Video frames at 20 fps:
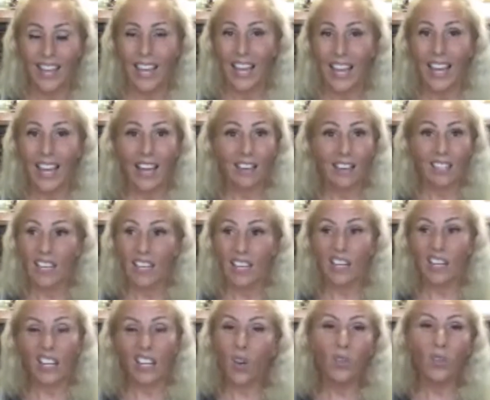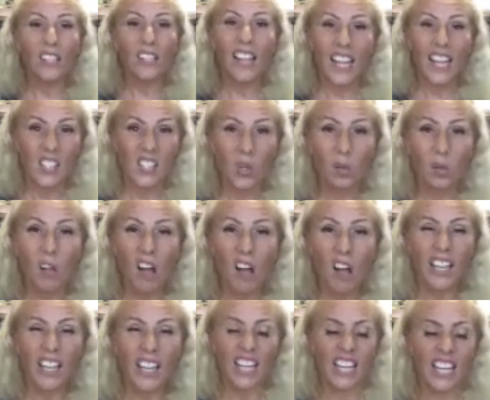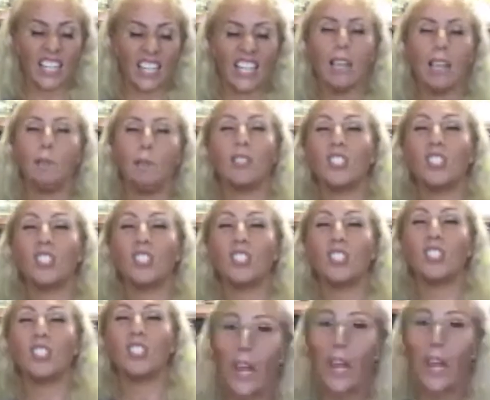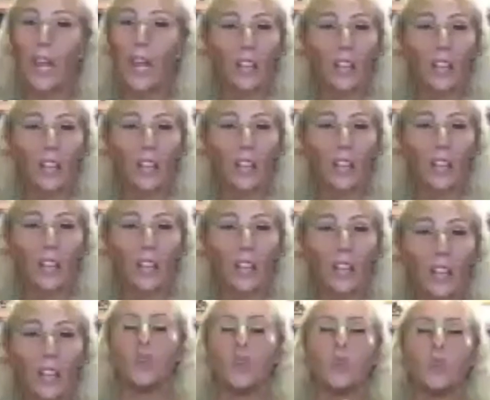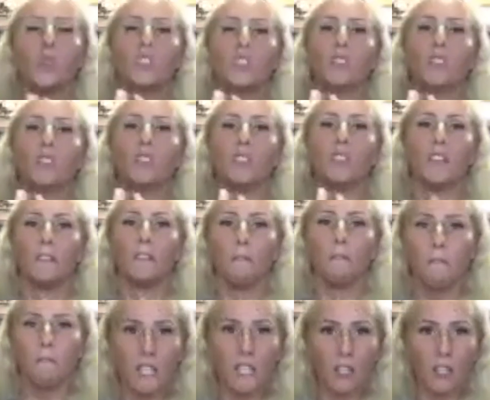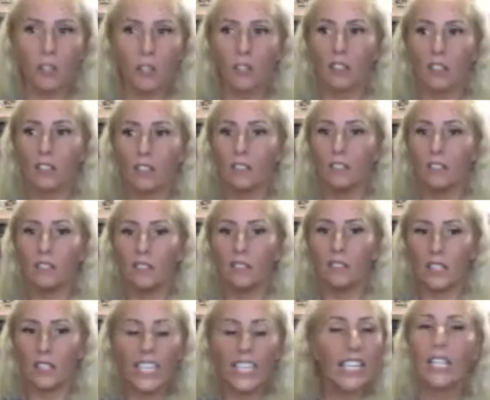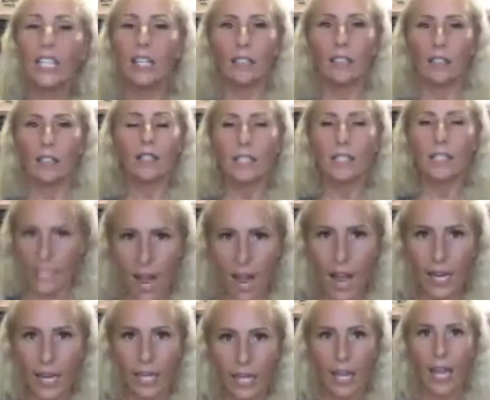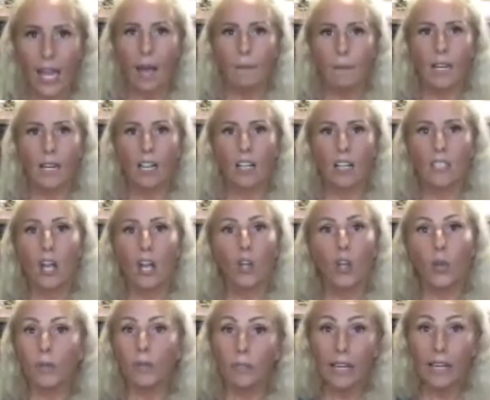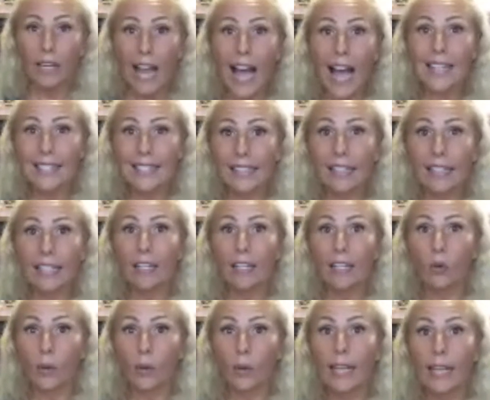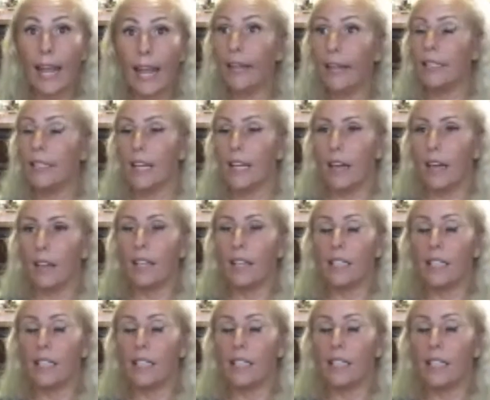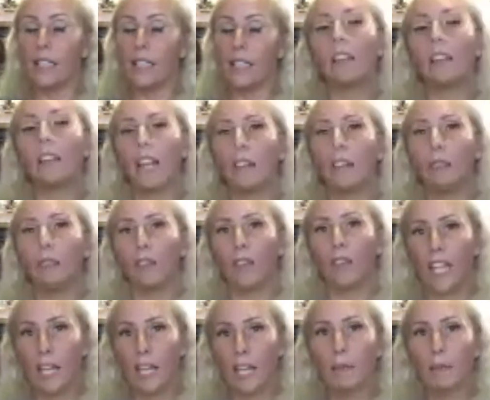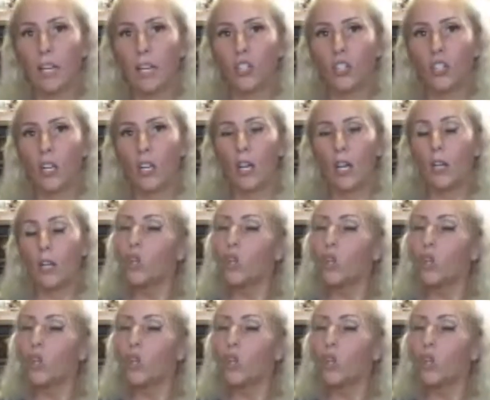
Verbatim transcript: And it can only last so long, and it keeps chipping away at you. You start to feel icky inside because you have to constantly create this fake life image.